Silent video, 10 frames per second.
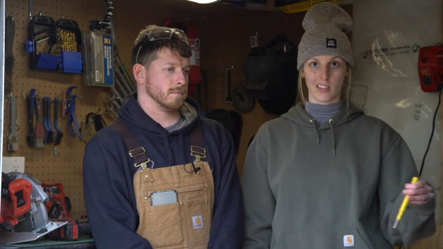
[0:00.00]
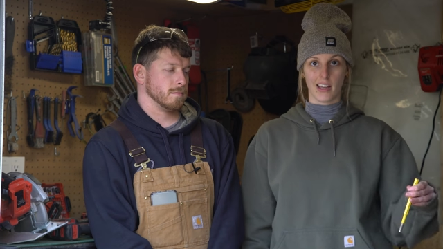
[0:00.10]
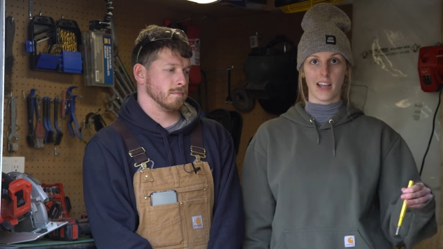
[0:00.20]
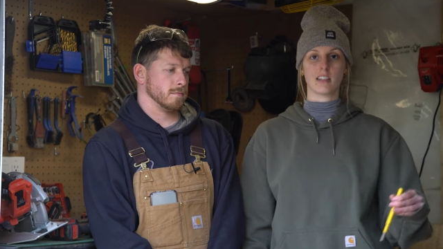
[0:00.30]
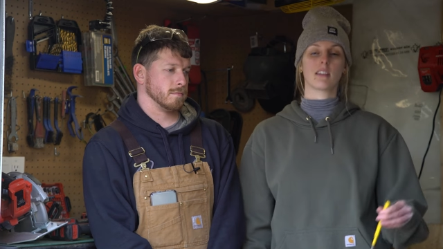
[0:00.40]
Speaker 1: the
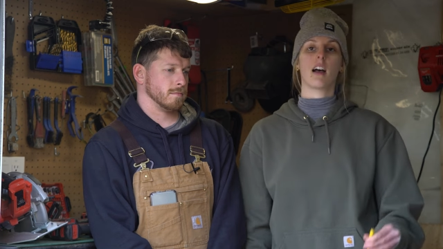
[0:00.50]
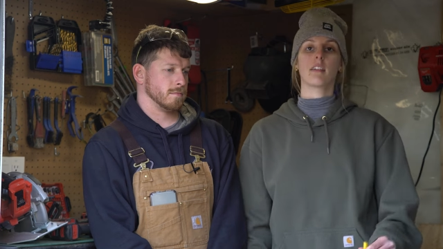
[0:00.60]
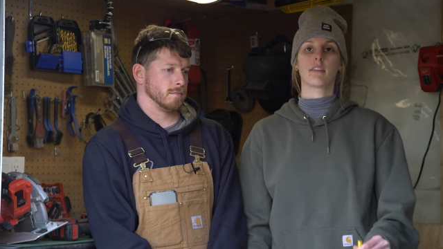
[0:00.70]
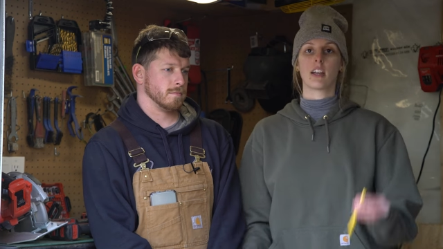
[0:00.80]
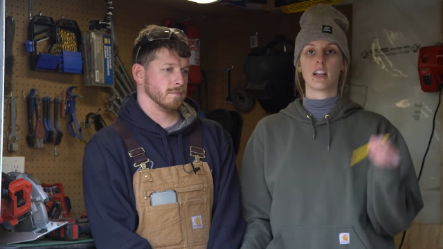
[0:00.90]
heads off.
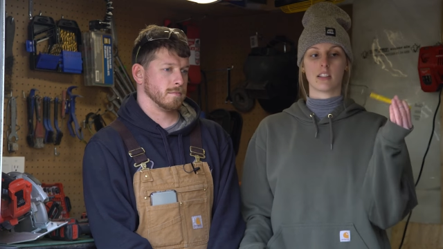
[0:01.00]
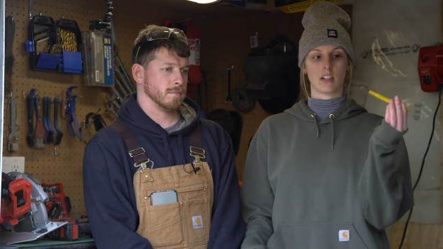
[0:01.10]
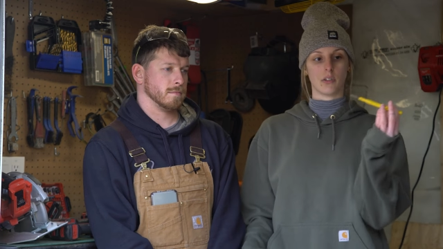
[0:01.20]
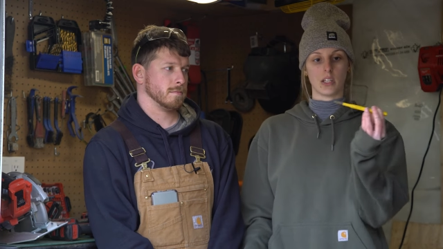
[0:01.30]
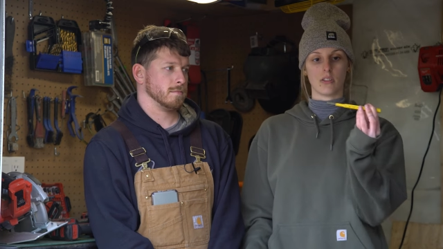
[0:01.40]
So
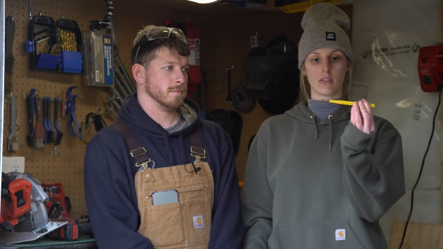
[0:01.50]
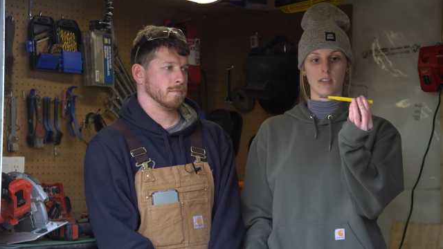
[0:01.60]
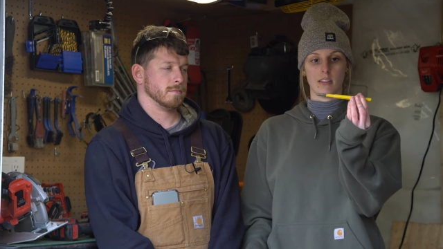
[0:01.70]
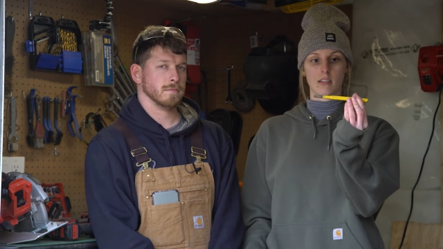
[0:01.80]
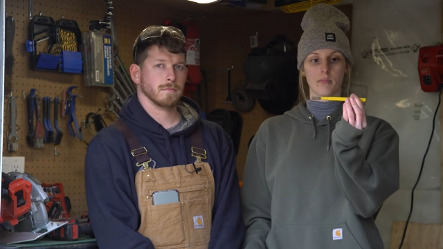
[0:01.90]
we used
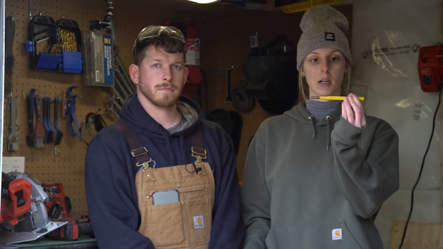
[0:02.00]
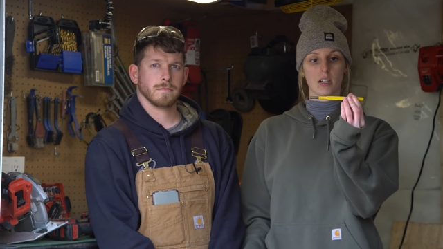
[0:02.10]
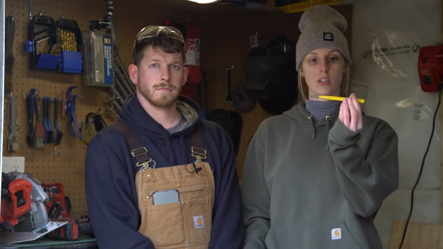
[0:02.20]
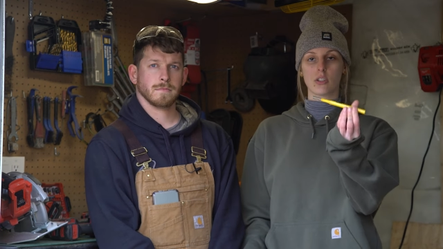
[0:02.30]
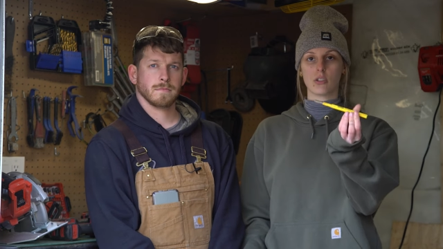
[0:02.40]
this
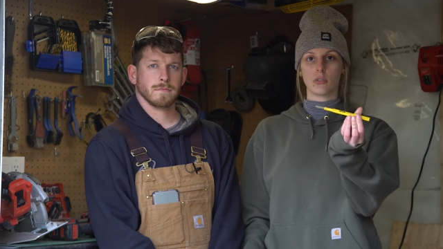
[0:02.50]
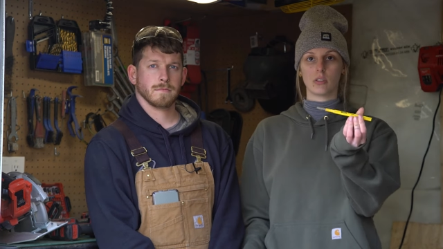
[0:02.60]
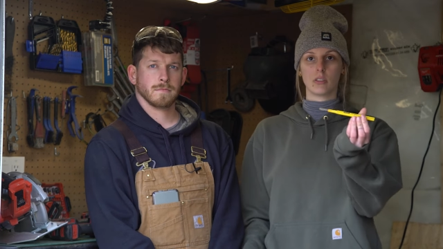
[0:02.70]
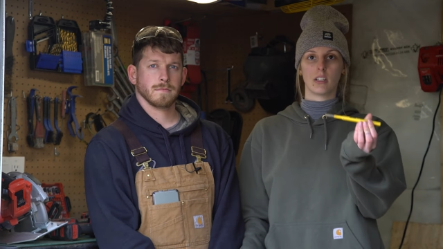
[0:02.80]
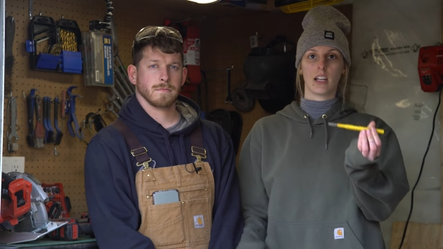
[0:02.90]
punch
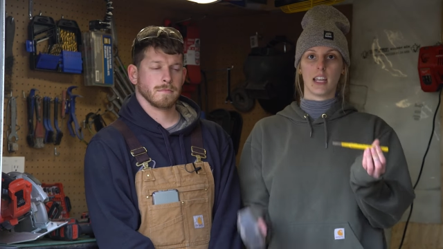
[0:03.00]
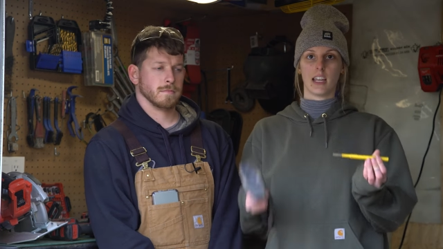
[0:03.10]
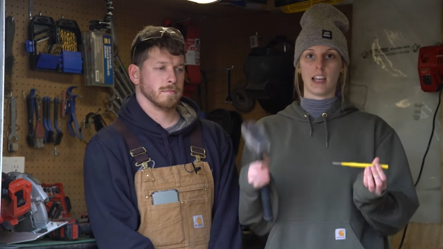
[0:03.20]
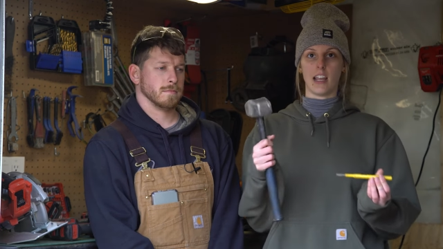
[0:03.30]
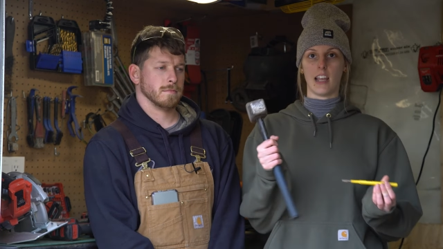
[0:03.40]
tool
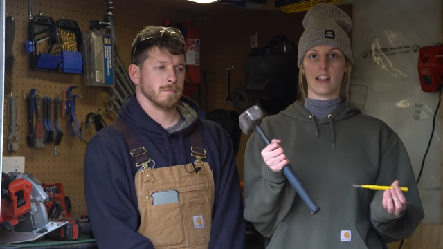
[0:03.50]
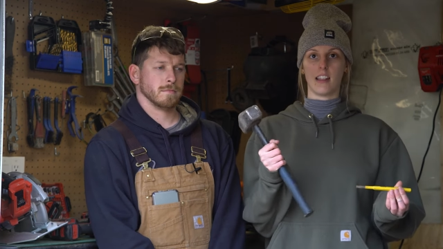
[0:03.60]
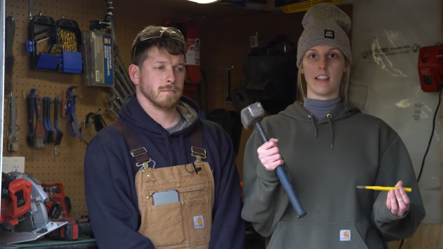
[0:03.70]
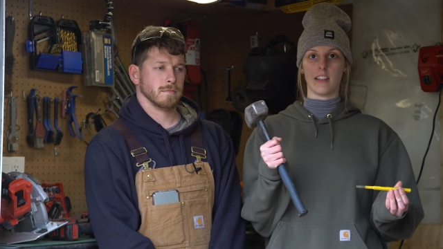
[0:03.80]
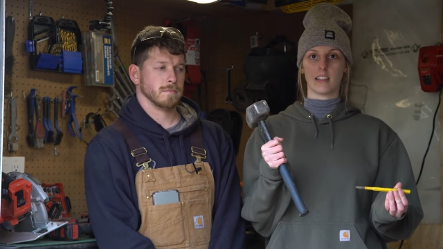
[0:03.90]
and
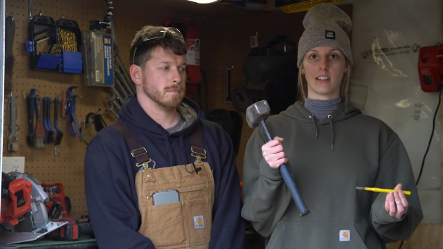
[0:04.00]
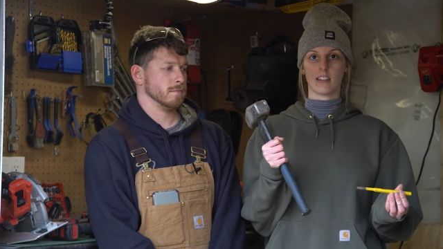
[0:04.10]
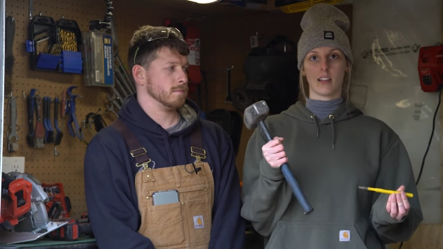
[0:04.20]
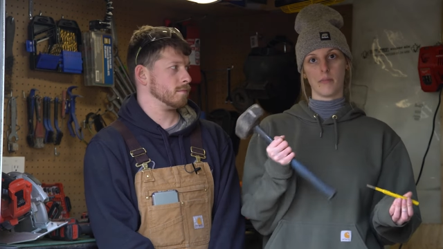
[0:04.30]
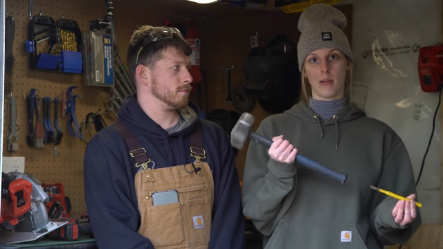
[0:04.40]
this
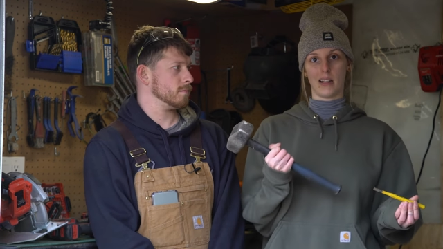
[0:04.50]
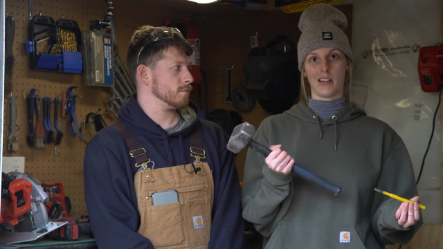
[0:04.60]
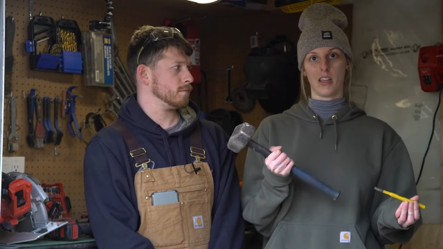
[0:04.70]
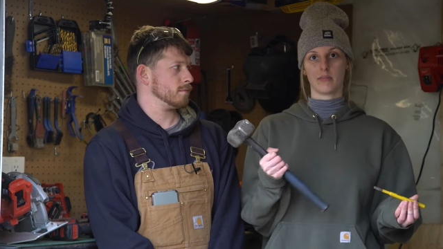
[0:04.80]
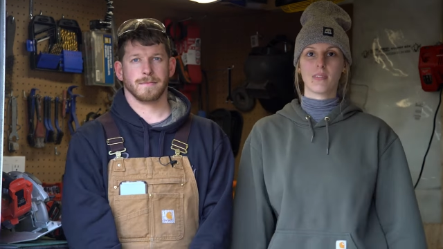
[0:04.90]

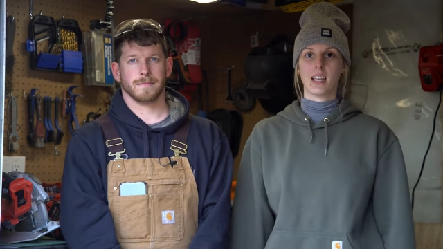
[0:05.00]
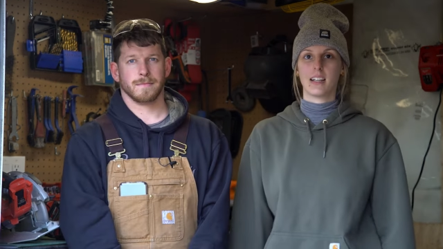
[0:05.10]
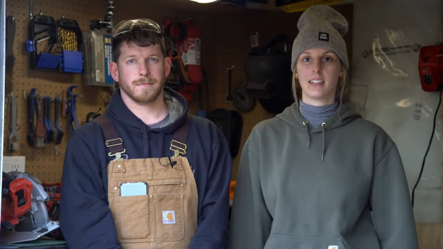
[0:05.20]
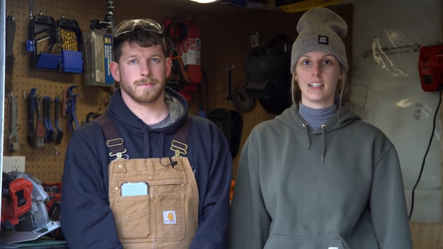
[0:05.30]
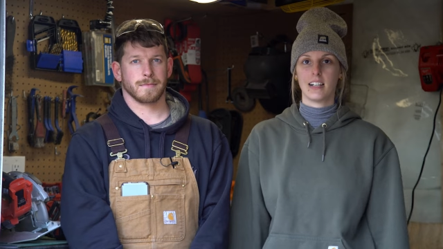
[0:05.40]
mallet.
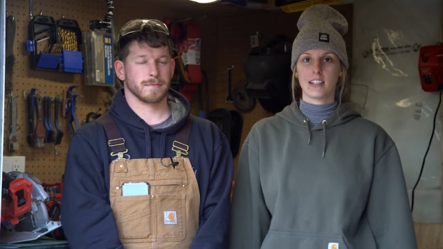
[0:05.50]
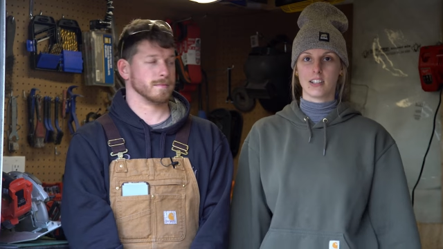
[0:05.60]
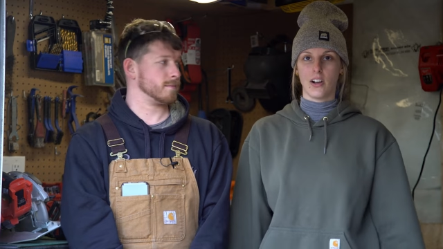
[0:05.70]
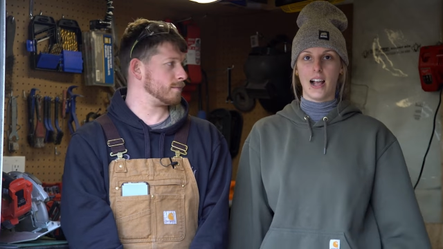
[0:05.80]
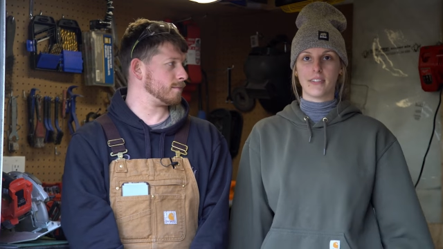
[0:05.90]

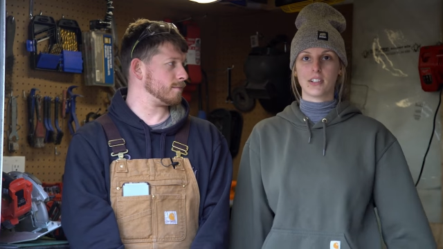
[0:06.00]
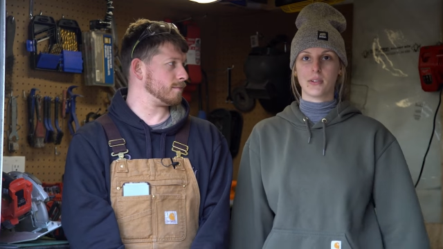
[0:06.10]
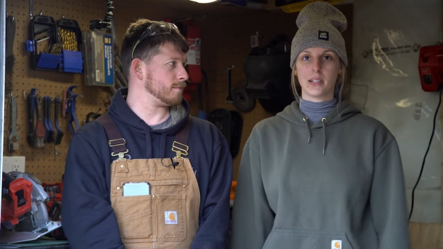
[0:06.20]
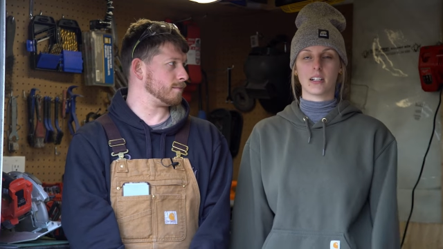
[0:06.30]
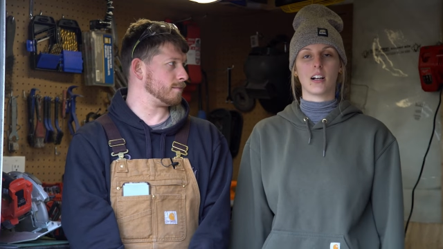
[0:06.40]
So after
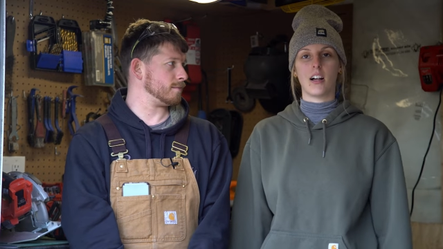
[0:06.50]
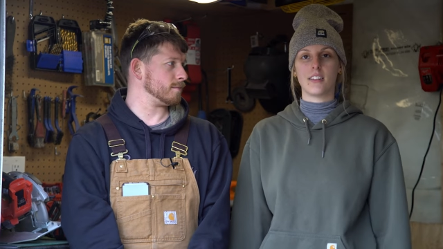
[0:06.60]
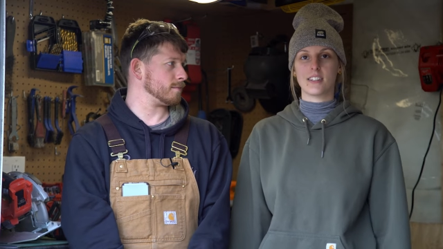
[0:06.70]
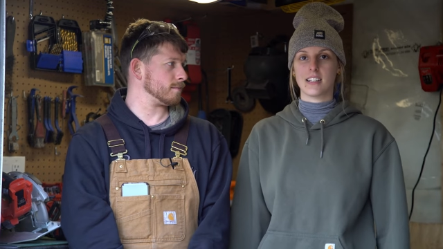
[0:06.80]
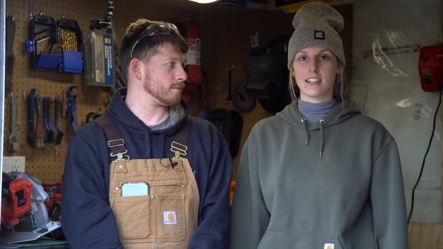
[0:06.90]
we took all
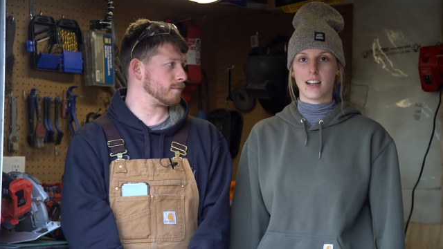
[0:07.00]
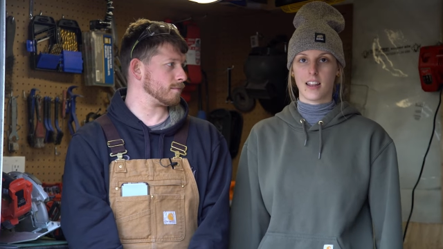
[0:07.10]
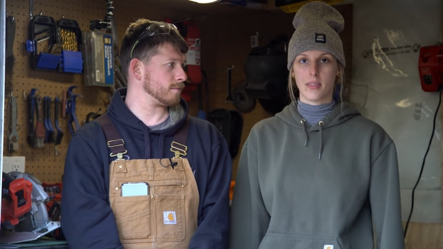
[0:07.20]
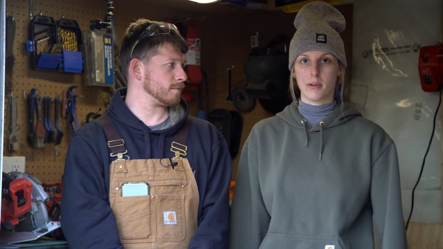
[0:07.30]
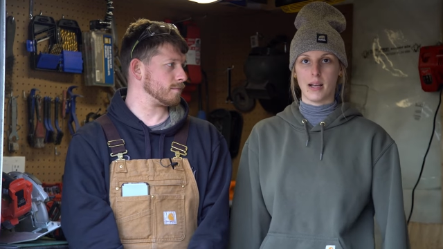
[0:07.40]
the seats out
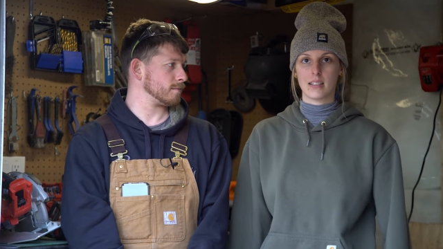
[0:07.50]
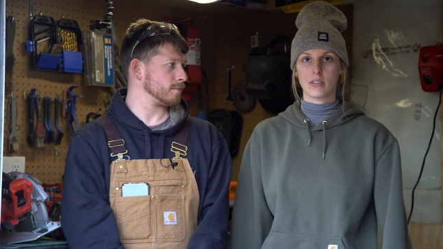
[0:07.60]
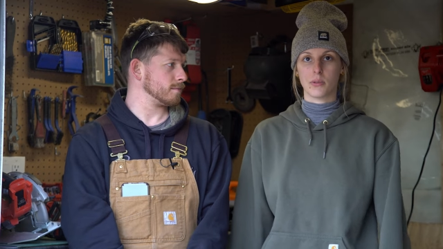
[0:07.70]
of the bus,